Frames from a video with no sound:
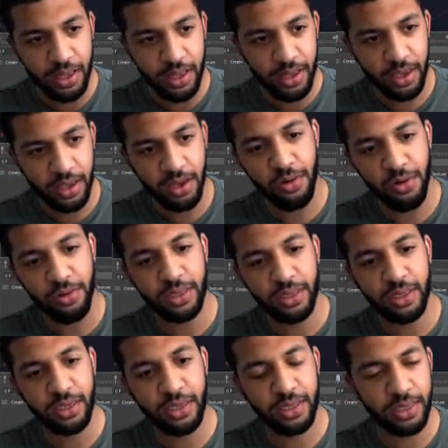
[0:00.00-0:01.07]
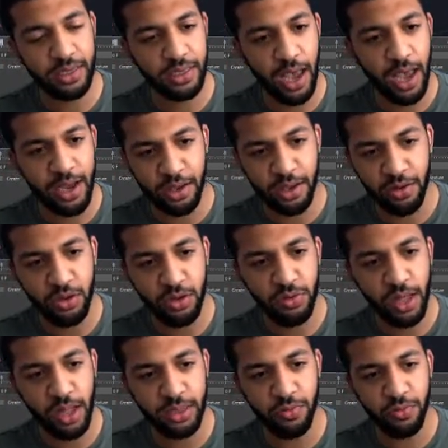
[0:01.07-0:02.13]
it's exciting. You can do
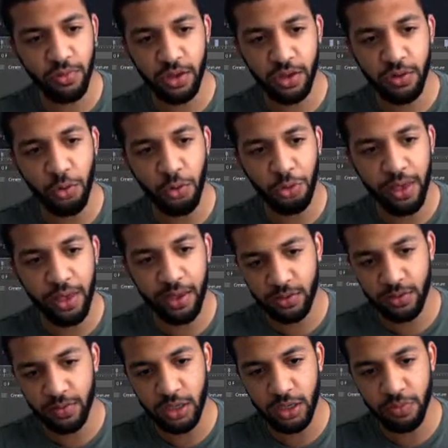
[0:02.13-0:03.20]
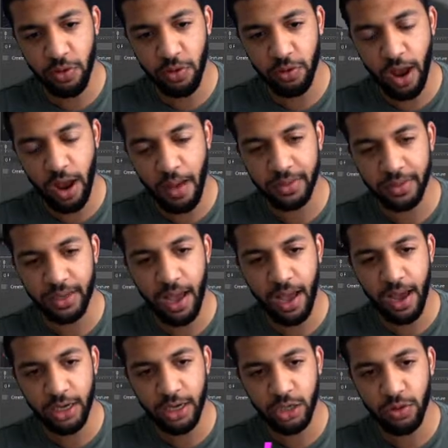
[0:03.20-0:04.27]
lots of really cool things with these programs, and I
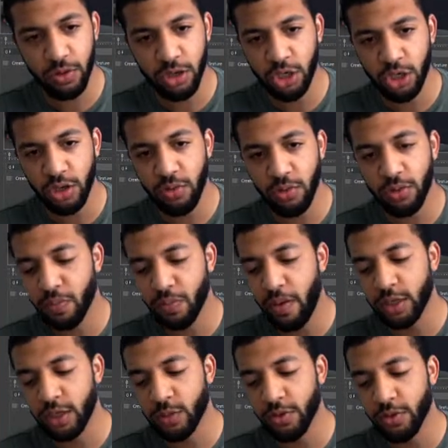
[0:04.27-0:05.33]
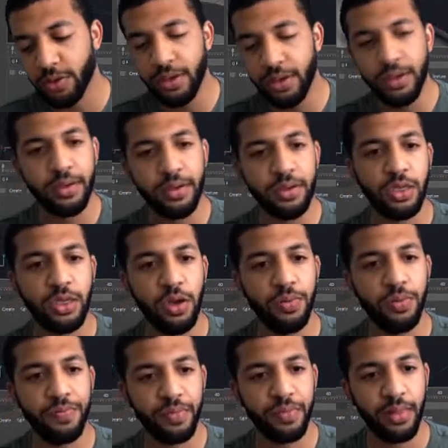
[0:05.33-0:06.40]
just want to show you what's possible. So
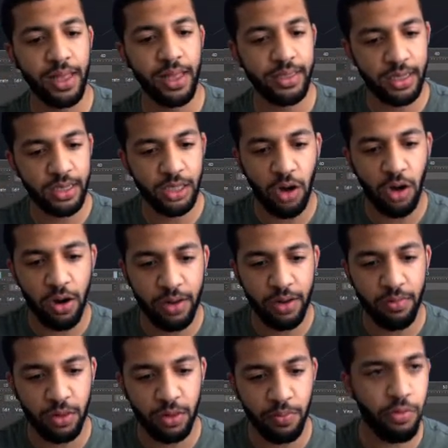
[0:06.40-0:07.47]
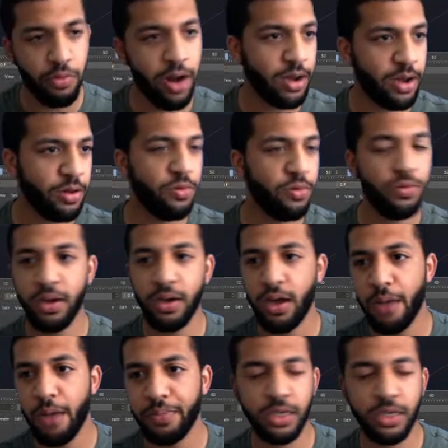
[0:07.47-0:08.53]
let's get started with a brand new
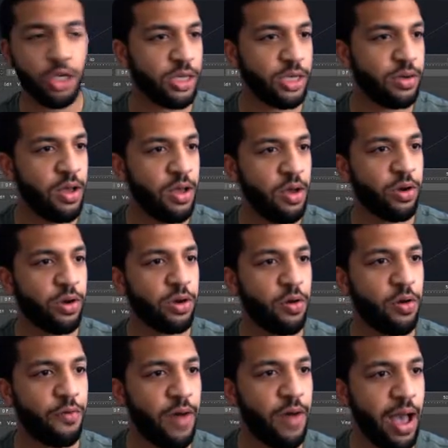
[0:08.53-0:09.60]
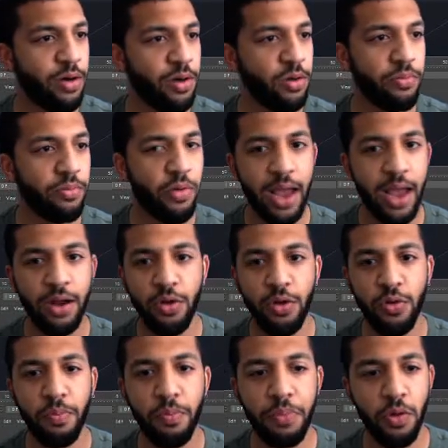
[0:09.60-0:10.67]
composition. We're gonna go to File, Brand New,
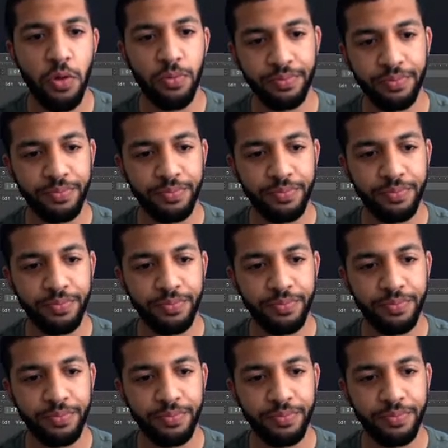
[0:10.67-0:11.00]
boom,